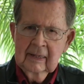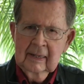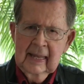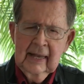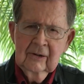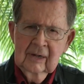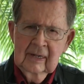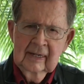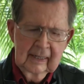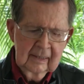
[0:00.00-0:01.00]
letter, a
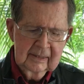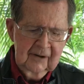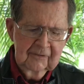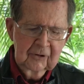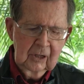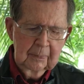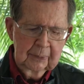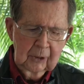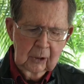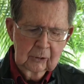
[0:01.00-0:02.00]
little different
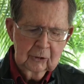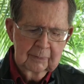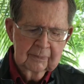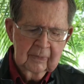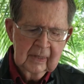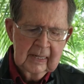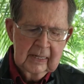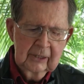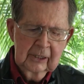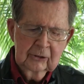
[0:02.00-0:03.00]
approach.
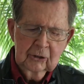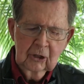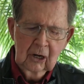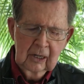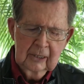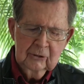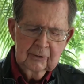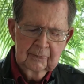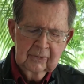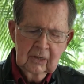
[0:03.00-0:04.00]
Dear Charles,
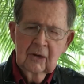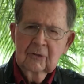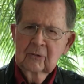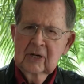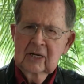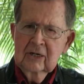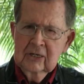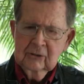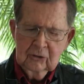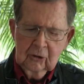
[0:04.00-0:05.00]
3
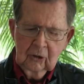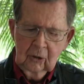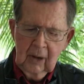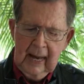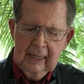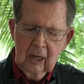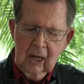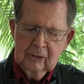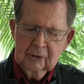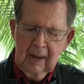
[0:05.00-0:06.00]
years ago I
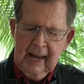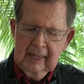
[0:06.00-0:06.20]
lost my